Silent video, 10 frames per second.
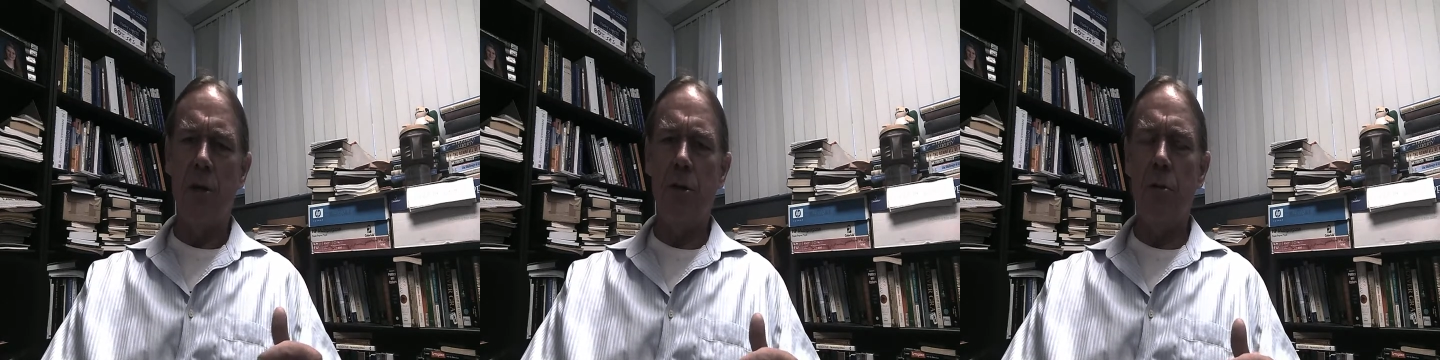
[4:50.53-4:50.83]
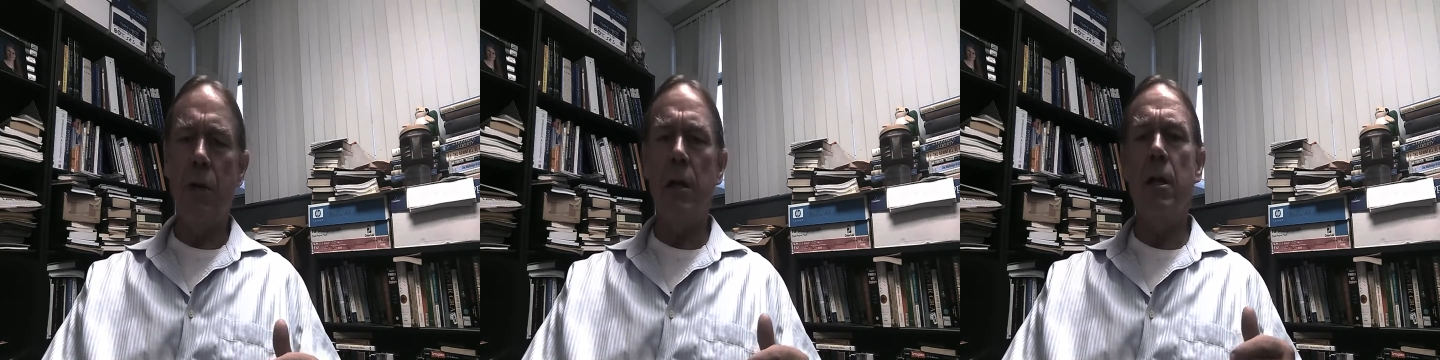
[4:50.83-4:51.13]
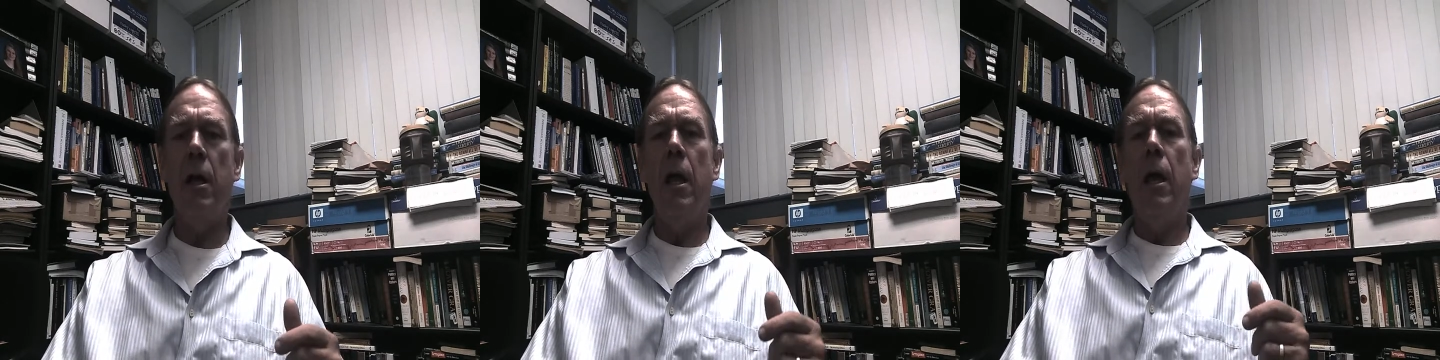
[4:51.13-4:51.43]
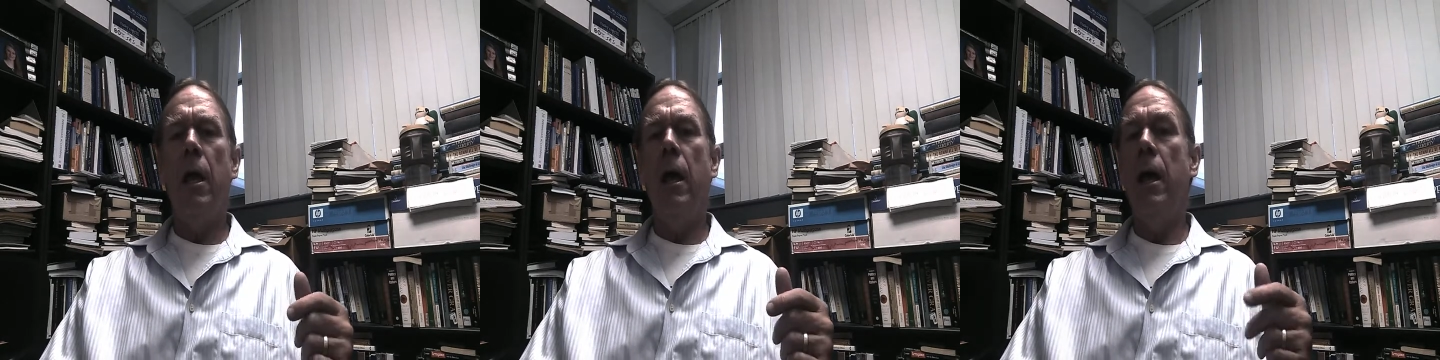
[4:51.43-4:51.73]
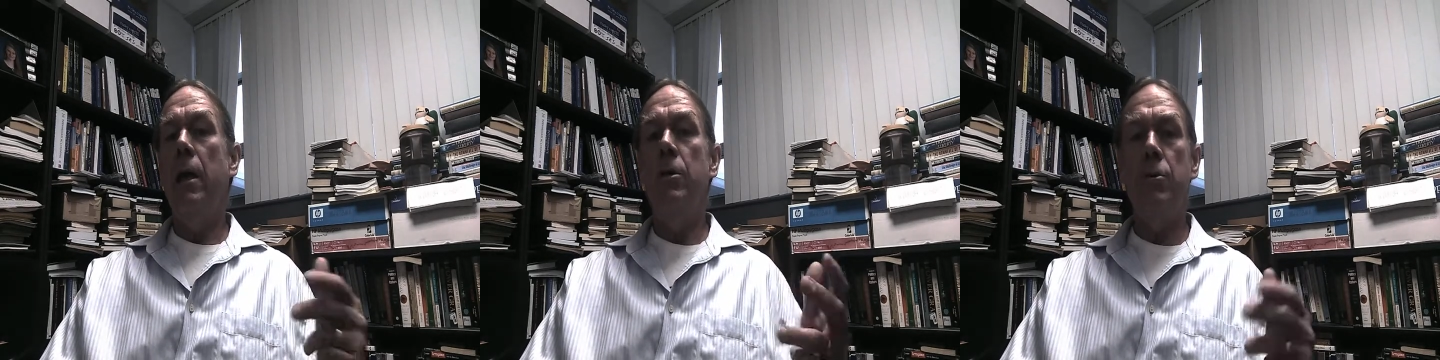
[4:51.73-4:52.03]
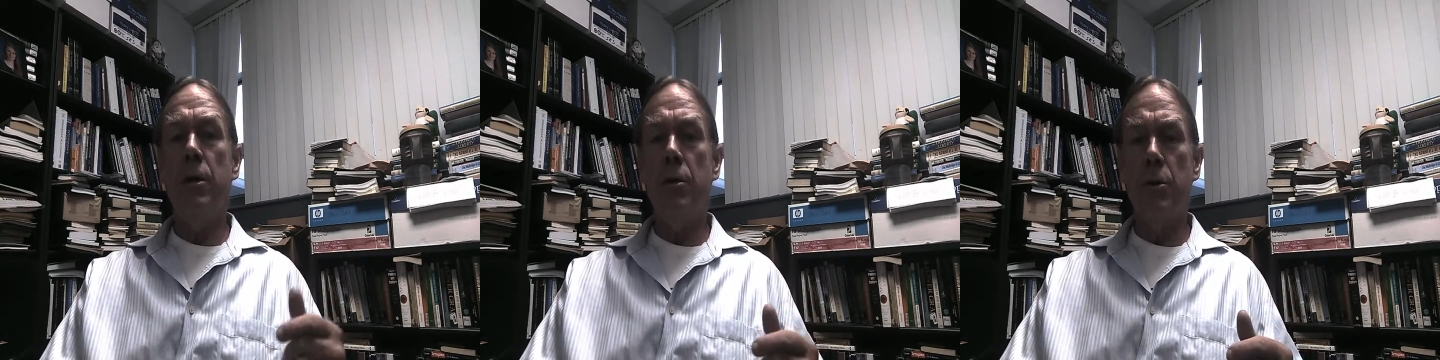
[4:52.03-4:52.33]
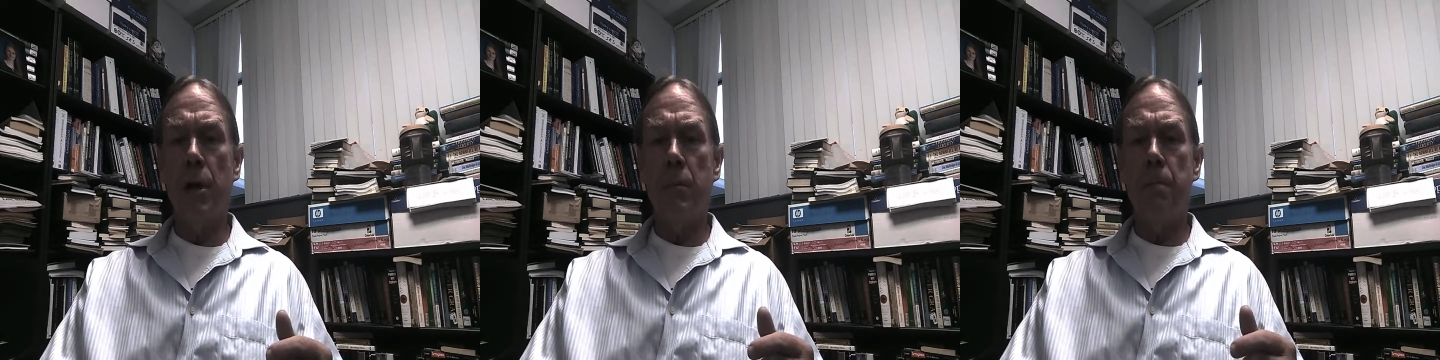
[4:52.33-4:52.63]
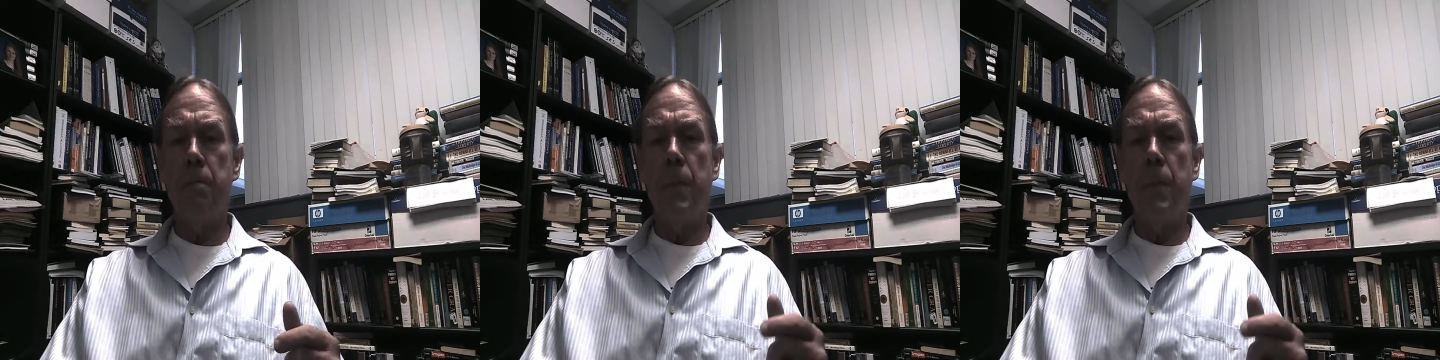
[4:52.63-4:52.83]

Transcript: to do that. And you think you're done.